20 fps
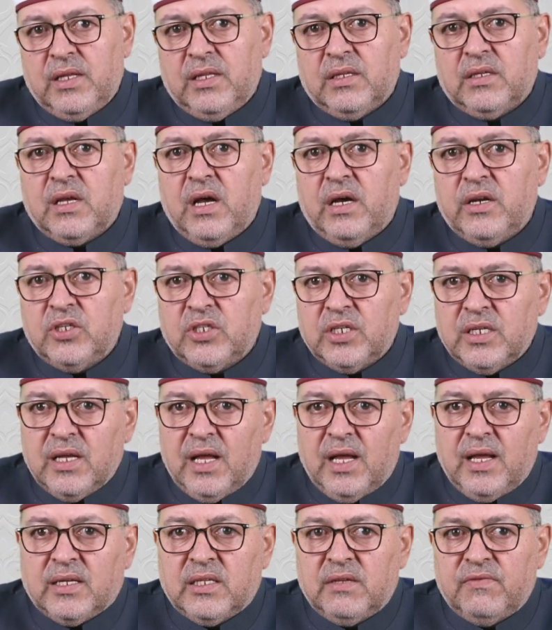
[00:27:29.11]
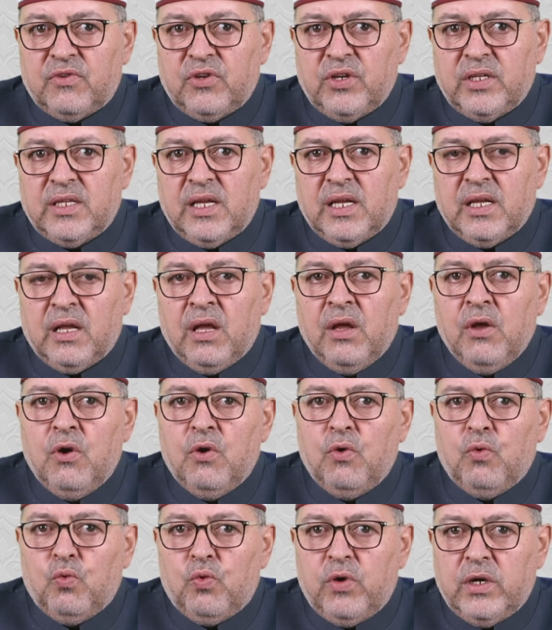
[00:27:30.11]
Encouraging active reading,
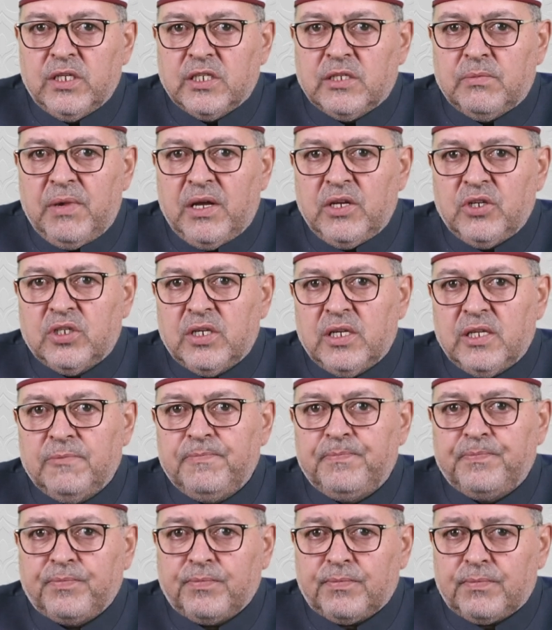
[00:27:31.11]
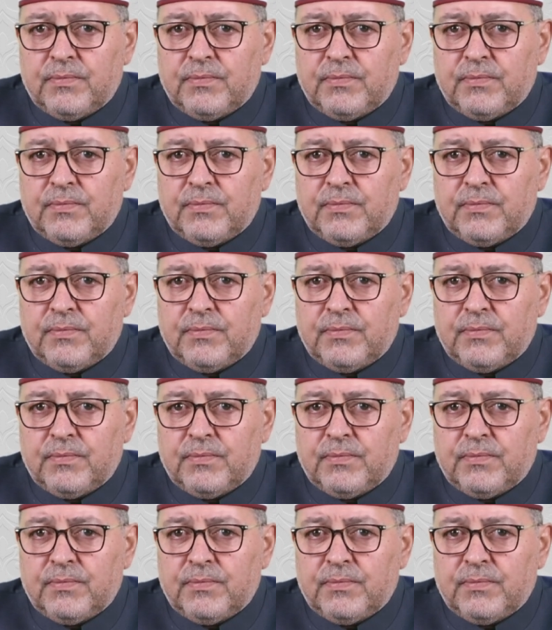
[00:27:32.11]
word expansion